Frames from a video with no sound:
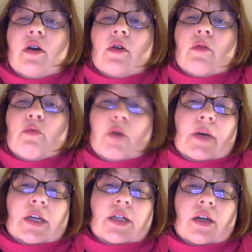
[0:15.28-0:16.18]
But
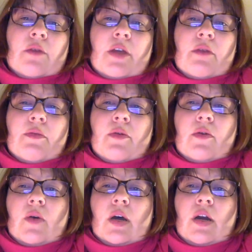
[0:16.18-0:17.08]
amongst young
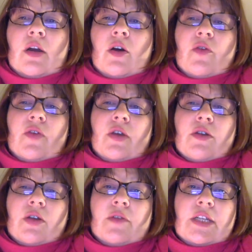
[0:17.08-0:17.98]
people, a lot of those
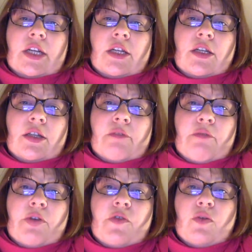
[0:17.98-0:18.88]
conversations have
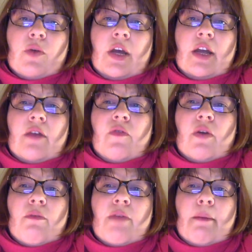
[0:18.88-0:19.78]
moved away
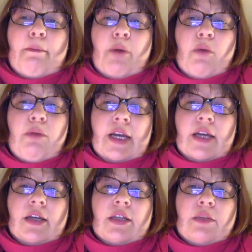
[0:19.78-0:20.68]
from that
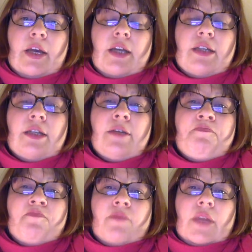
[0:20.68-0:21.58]
public space
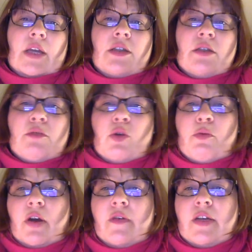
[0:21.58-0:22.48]
into the more
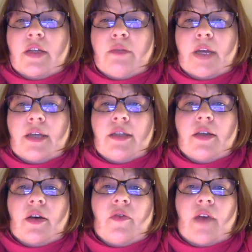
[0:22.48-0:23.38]
private space
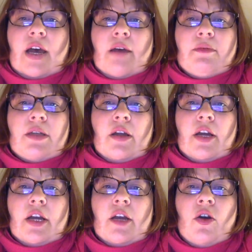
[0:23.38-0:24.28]
of apps
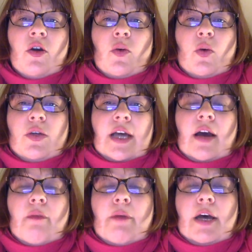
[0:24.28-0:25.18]
like
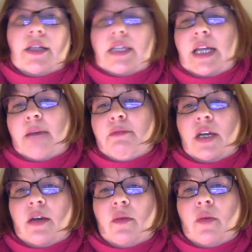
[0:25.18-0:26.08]
WhatsApp and
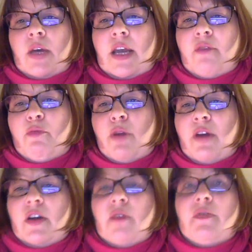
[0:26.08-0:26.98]
Snapchat, where they have
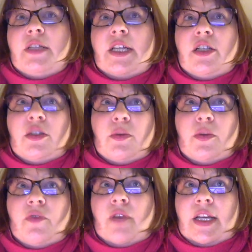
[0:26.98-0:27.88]
private conversations
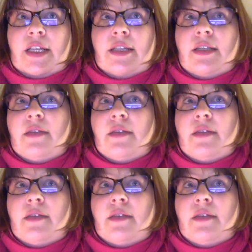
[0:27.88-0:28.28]
with friends.